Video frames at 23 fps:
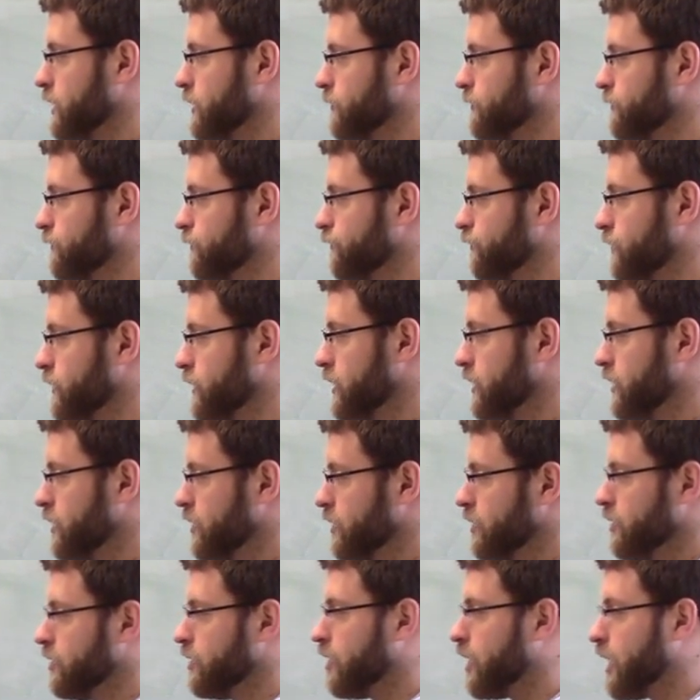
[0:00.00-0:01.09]
Okay?
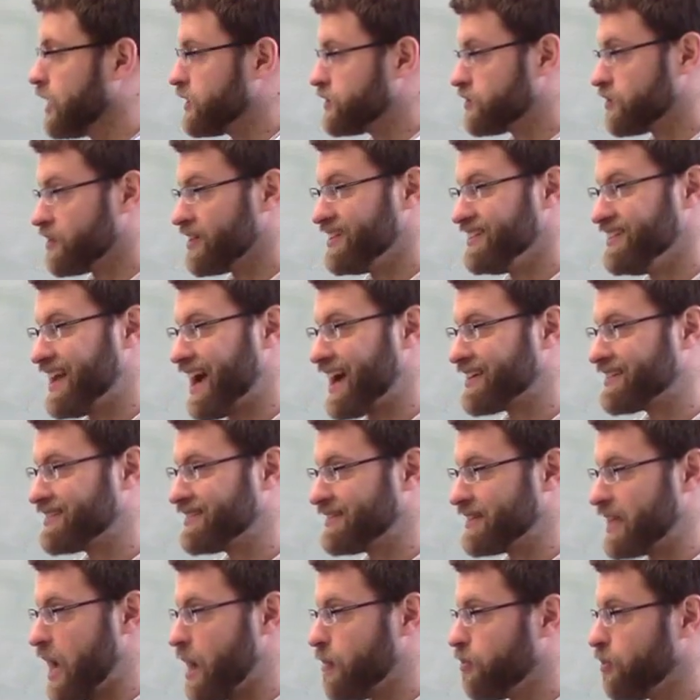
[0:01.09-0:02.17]
All right, so the next
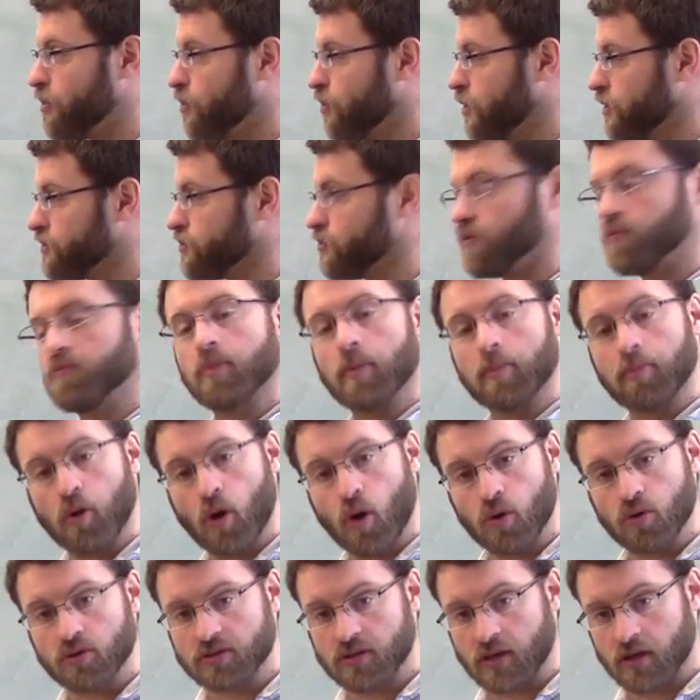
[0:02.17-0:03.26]
step, once we've
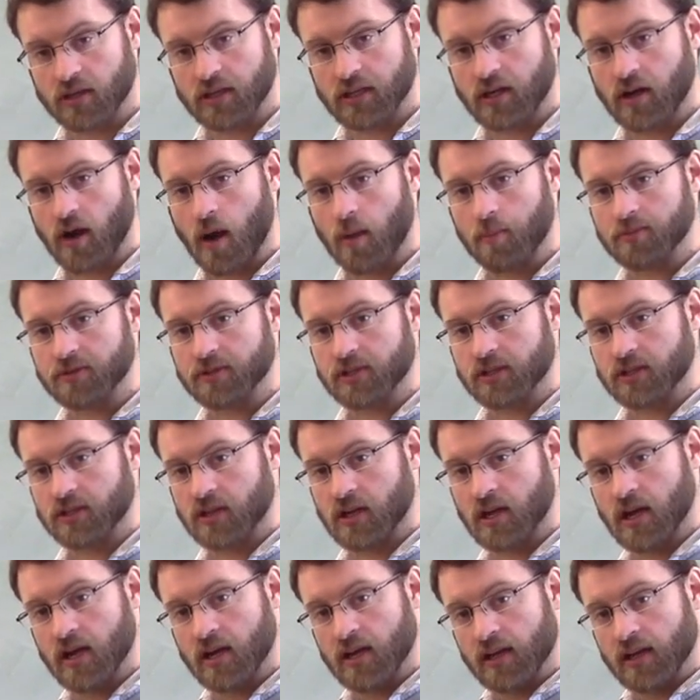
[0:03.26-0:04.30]
proposed our decomposition,